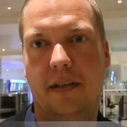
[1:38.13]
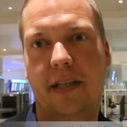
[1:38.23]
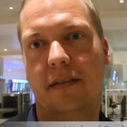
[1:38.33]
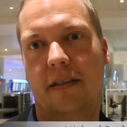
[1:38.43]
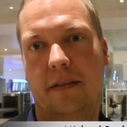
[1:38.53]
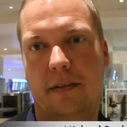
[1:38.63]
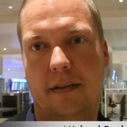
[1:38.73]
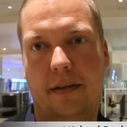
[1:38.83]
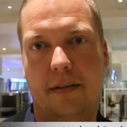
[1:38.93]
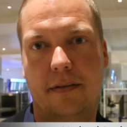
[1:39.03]
and easier,
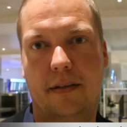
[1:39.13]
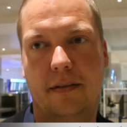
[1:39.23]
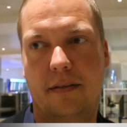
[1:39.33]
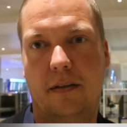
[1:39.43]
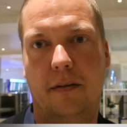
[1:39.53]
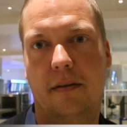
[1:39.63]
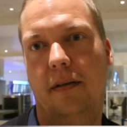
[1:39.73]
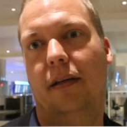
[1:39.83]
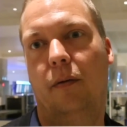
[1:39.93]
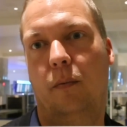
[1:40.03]
and it's a good
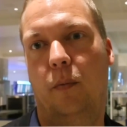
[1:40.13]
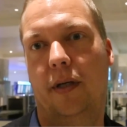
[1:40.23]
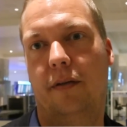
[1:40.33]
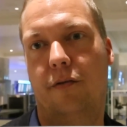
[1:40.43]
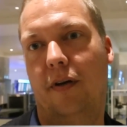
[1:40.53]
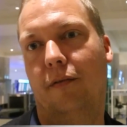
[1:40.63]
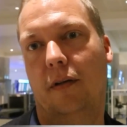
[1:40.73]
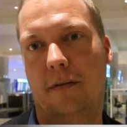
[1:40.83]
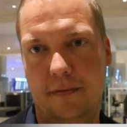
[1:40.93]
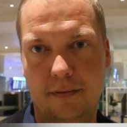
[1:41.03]
thing when you travel
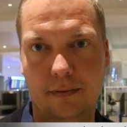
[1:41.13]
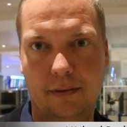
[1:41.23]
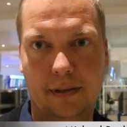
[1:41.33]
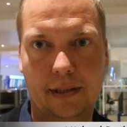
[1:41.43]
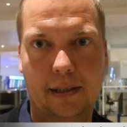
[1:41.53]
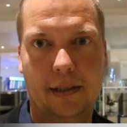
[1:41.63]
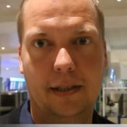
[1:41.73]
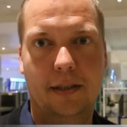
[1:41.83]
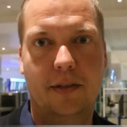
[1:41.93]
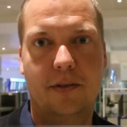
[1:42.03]
often.
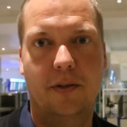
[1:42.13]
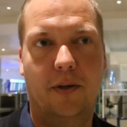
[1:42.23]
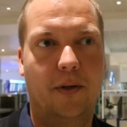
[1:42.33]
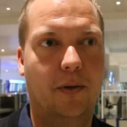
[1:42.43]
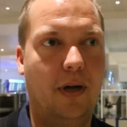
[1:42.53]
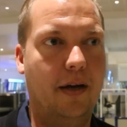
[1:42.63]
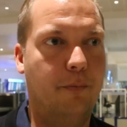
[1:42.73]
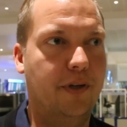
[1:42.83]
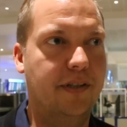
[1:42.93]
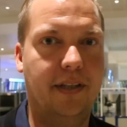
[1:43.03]
So I
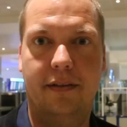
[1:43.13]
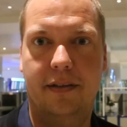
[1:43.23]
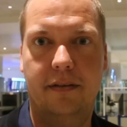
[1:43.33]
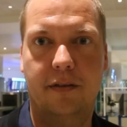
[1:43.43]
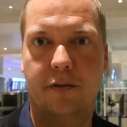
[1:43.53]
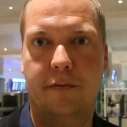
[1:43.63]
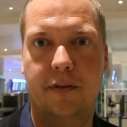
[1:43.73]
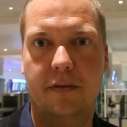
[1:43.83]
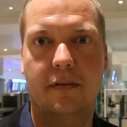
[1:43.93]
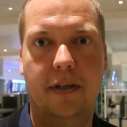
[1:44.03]
appreciate the
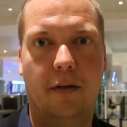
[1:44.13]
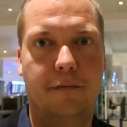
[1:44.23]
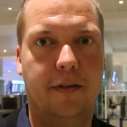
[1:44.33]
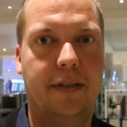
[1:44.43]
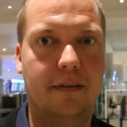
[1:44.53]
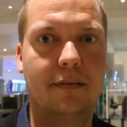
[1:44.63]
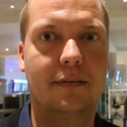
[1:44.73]
service they offer here.